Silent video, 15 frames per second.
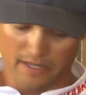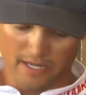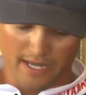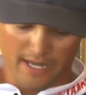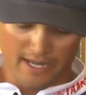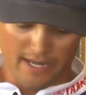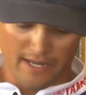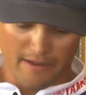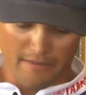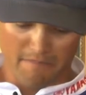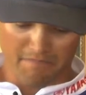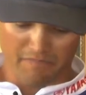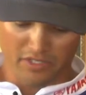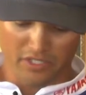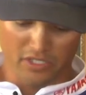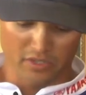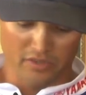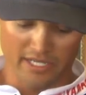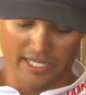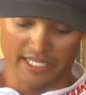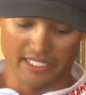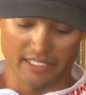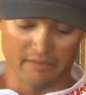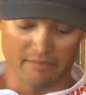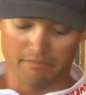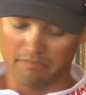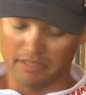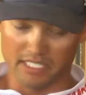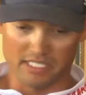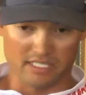You go to any
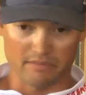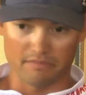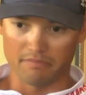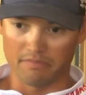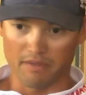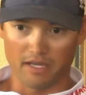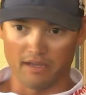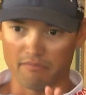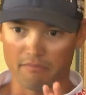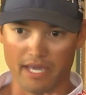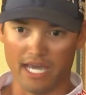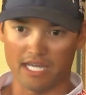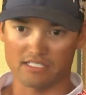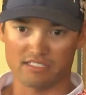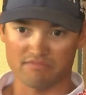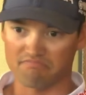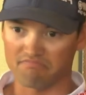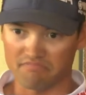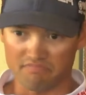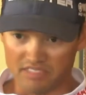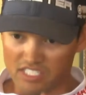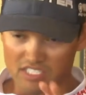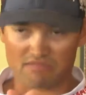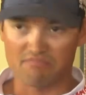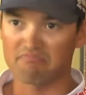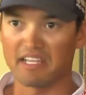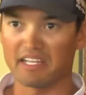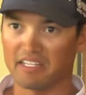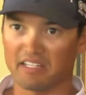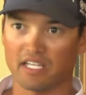piece of bass, just
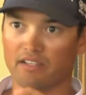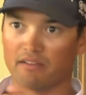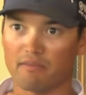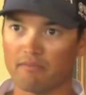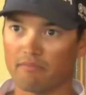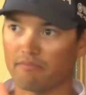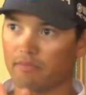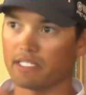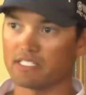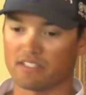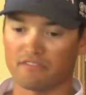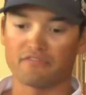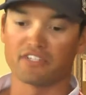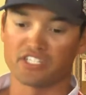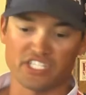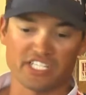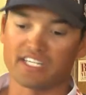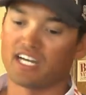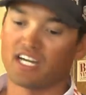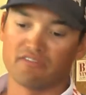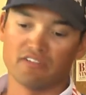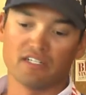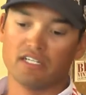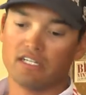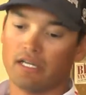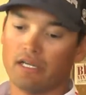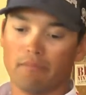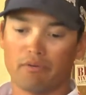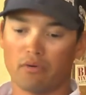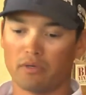any piece of fishy cover,
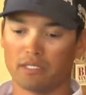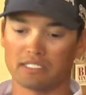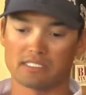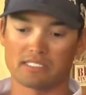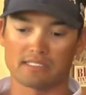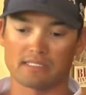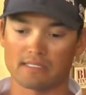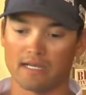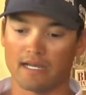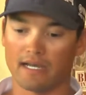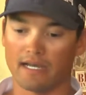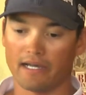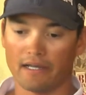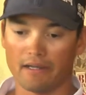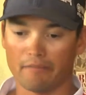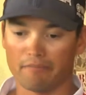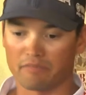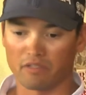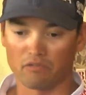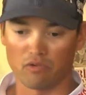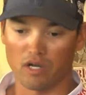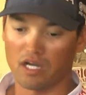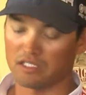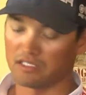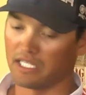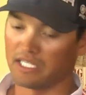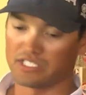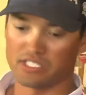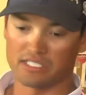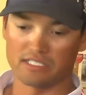points, rock
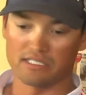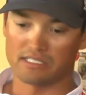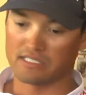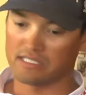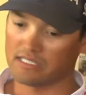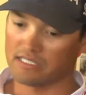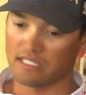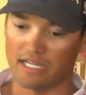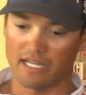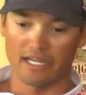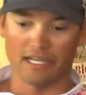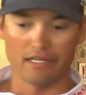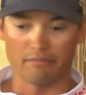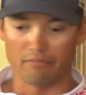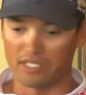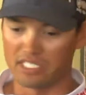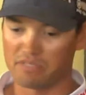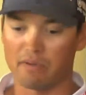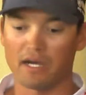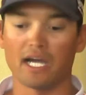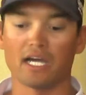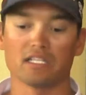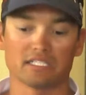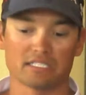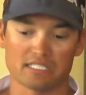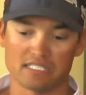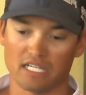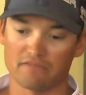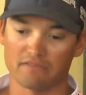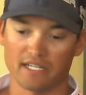ledges, bridge piling,
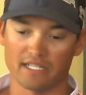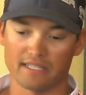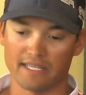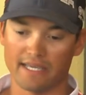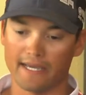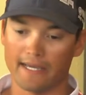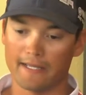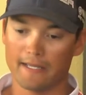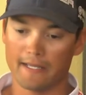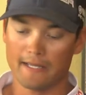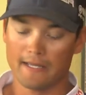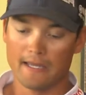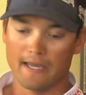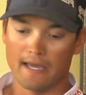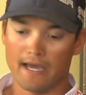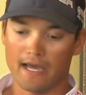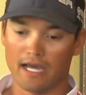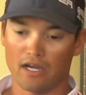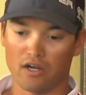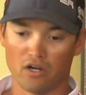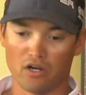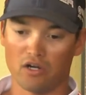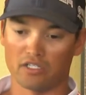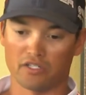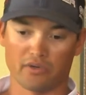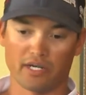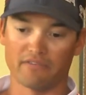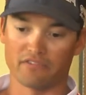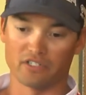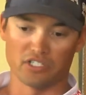stuff like that, are all
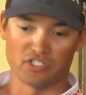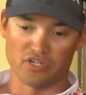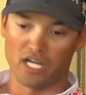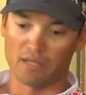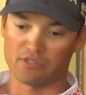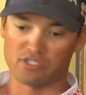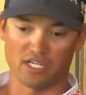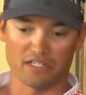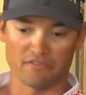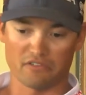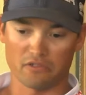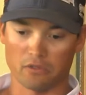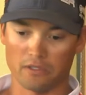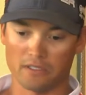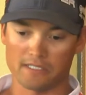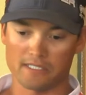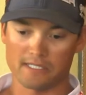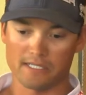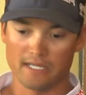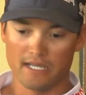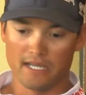great for a drop shot, of course.